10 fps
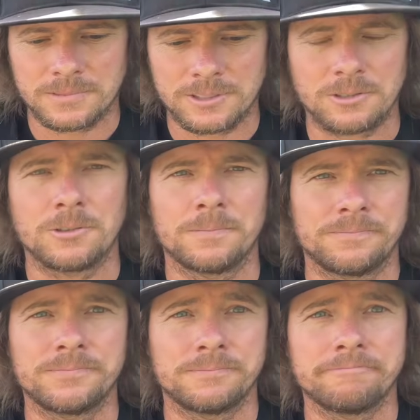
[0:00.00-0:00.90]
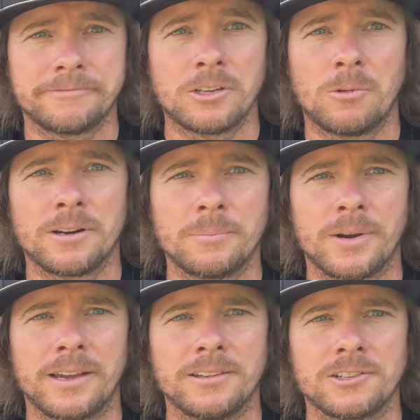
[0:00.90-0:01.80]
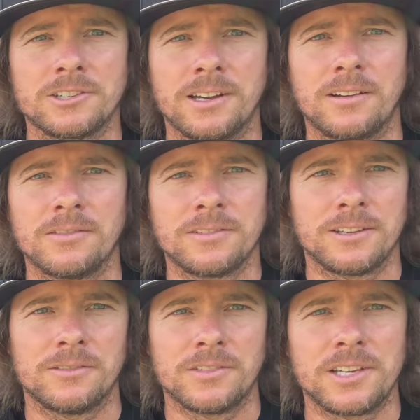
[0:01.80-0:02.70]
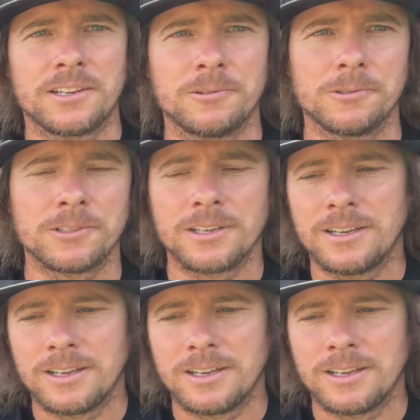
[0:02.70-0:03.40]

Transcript: So you want to buy their stuff, their vehicles.